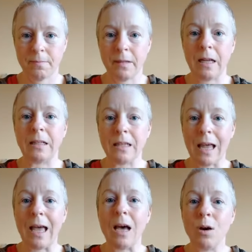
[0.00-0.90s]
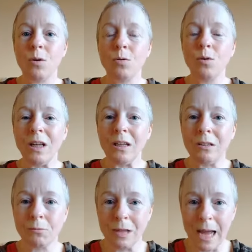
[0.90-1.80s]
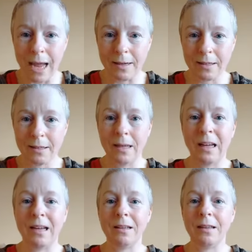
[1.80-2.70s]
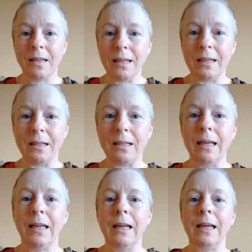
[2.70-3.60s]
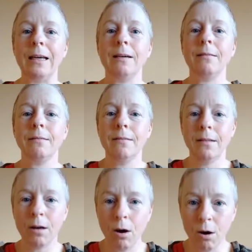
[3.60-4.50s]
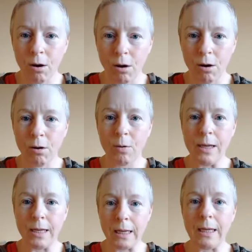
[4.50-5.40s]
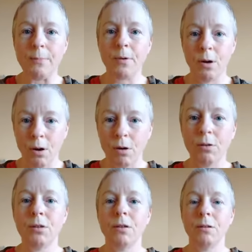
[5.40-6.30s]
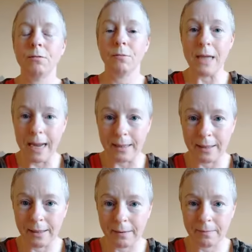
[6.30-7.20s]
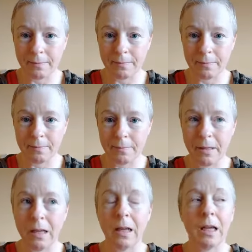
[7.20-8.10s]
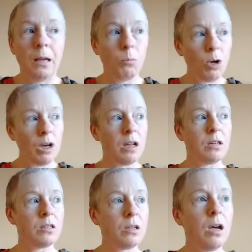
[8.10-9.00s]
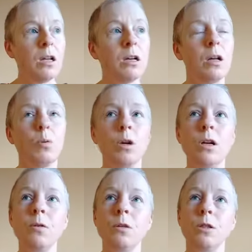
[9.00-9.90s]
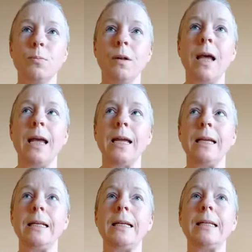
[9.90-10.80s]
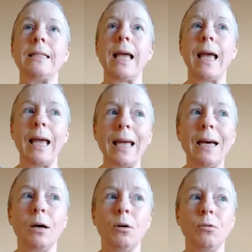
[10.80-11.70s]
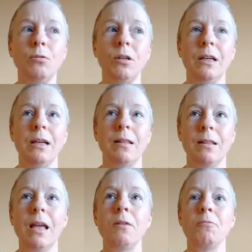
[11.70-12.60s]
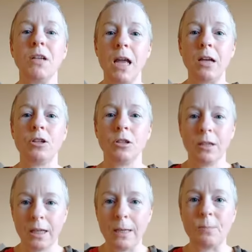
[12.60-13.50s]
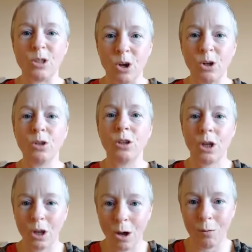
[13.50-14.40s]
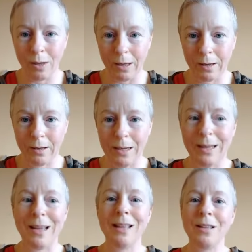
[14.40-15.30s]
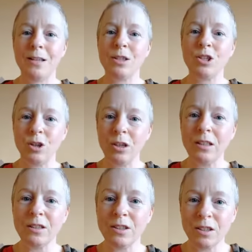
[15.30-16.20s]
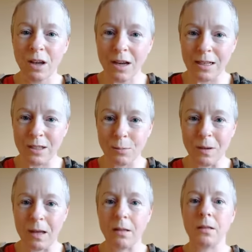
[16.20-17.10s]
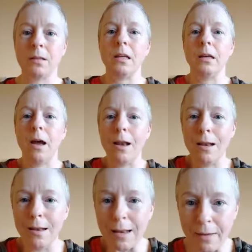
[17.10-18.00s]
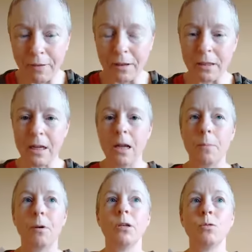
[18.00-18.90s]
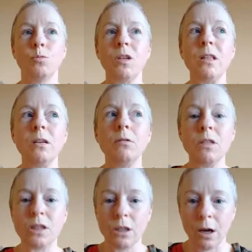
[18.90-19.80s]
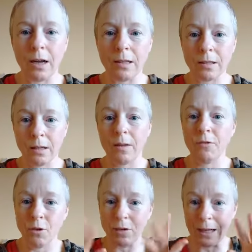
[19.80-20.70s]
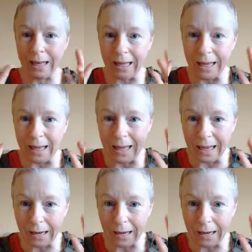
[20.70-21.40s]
It's how we react. And then how long we keep on reacting. And what I decided I wanted to explain is how that reaction keeps on going. And there's solid science about this, I love it, because when there is science, and I've learned a little